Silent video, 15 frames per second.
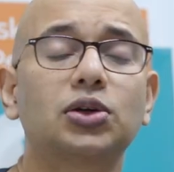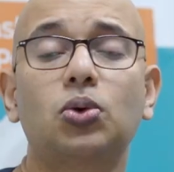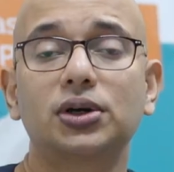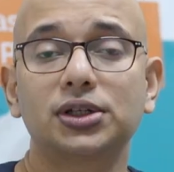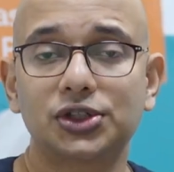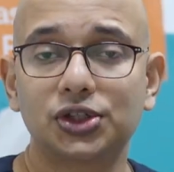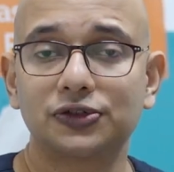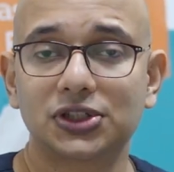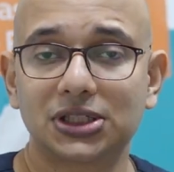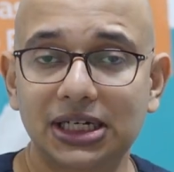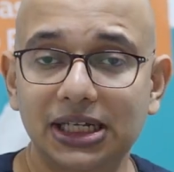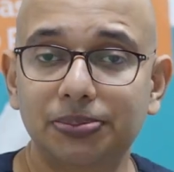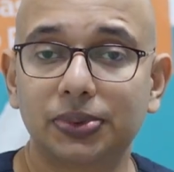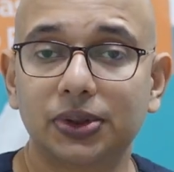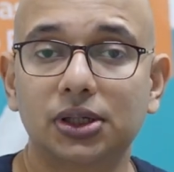quality of
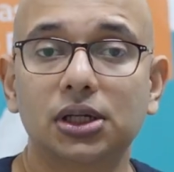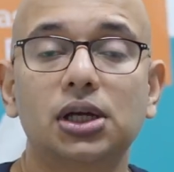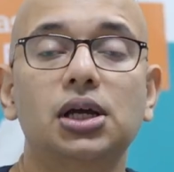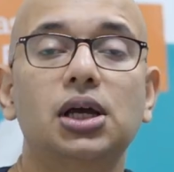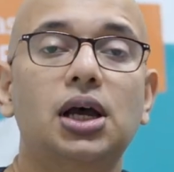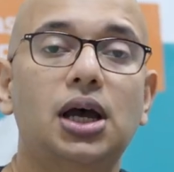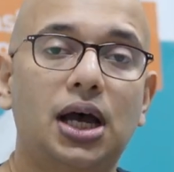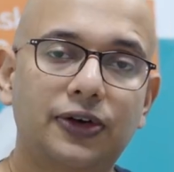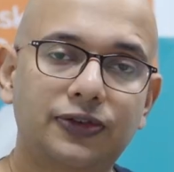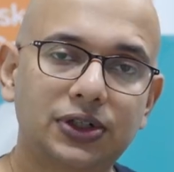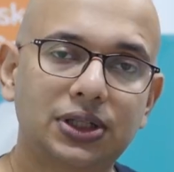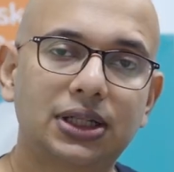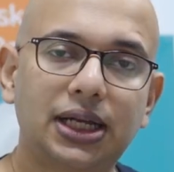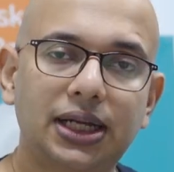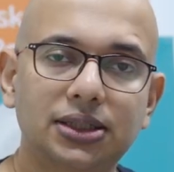sleep after
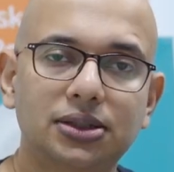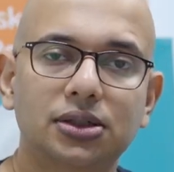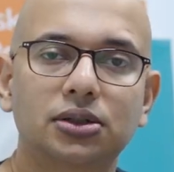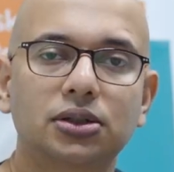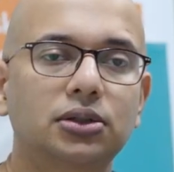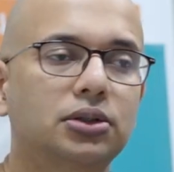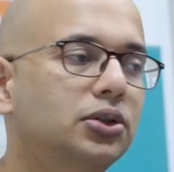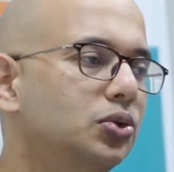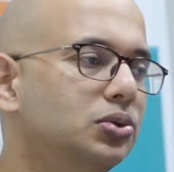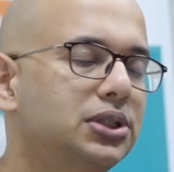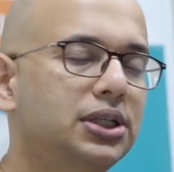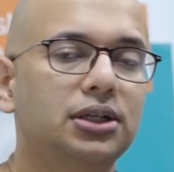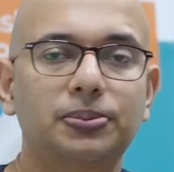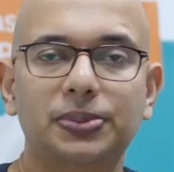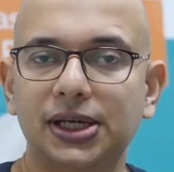that
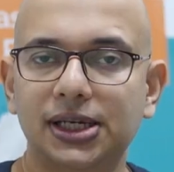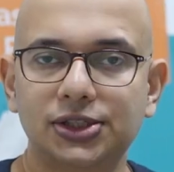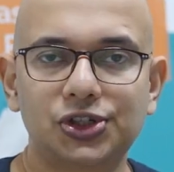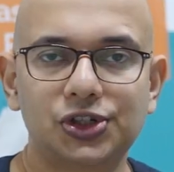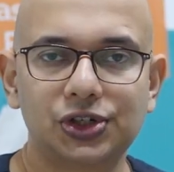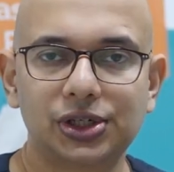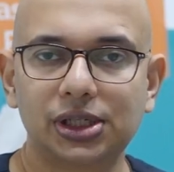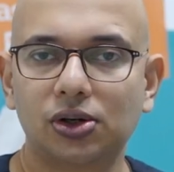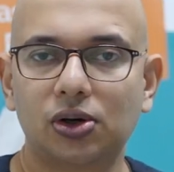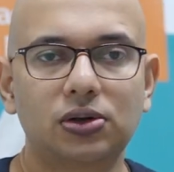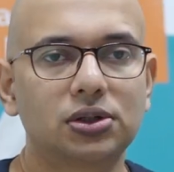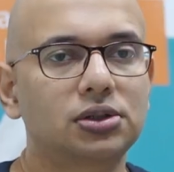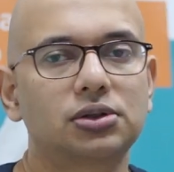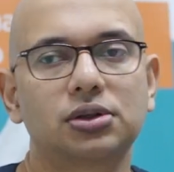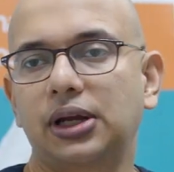using a PSG
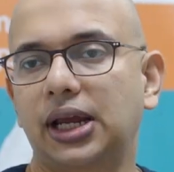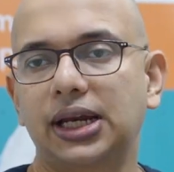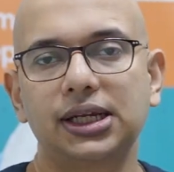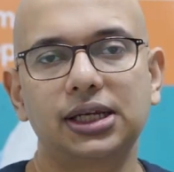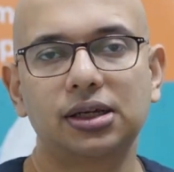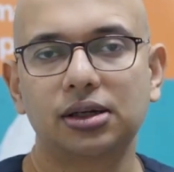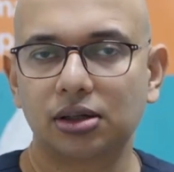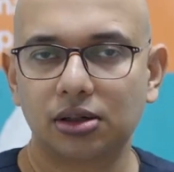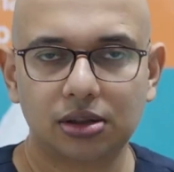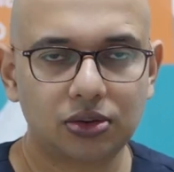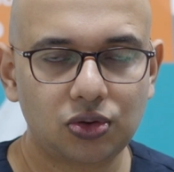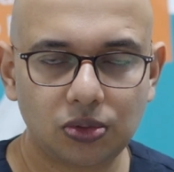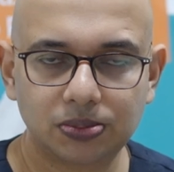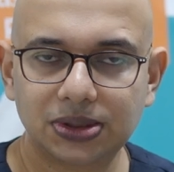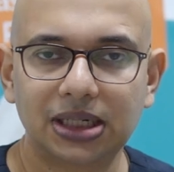or any
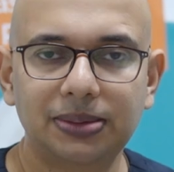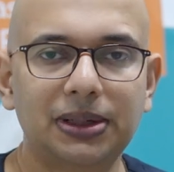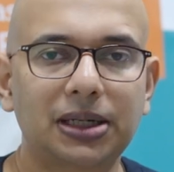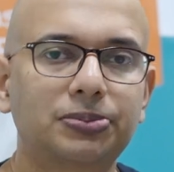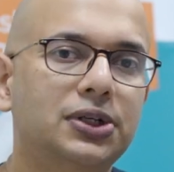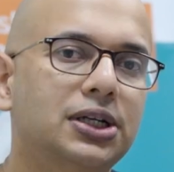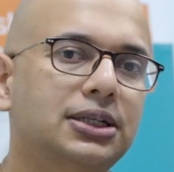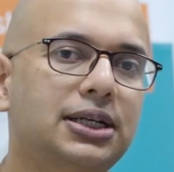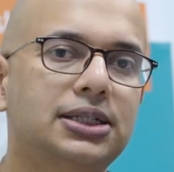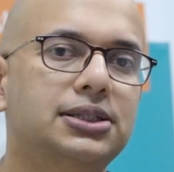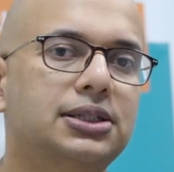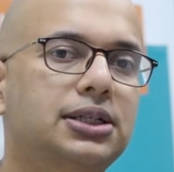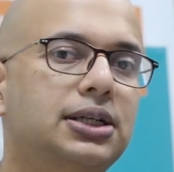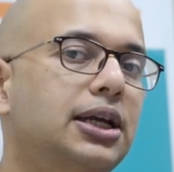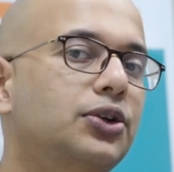home sleep apnea
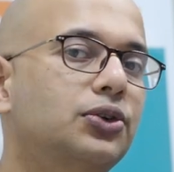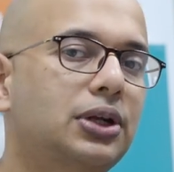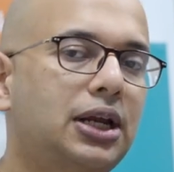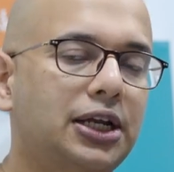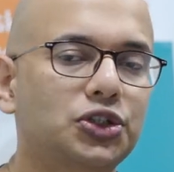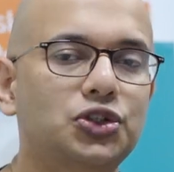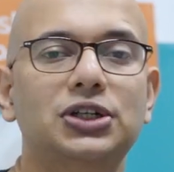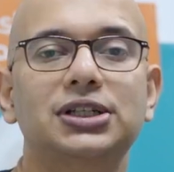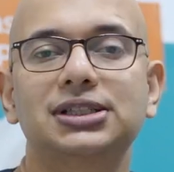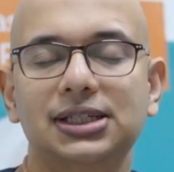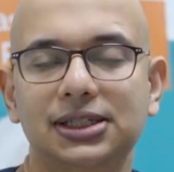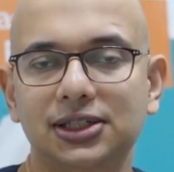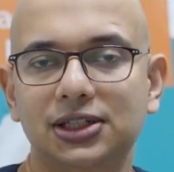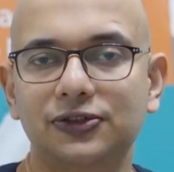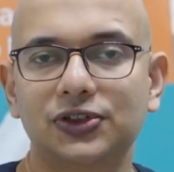testing, and you can actually see
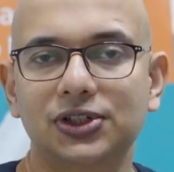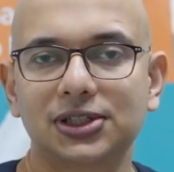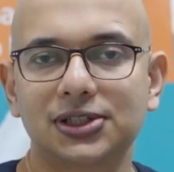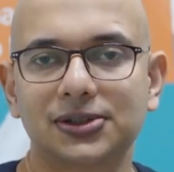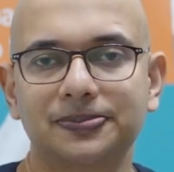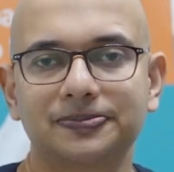the difference.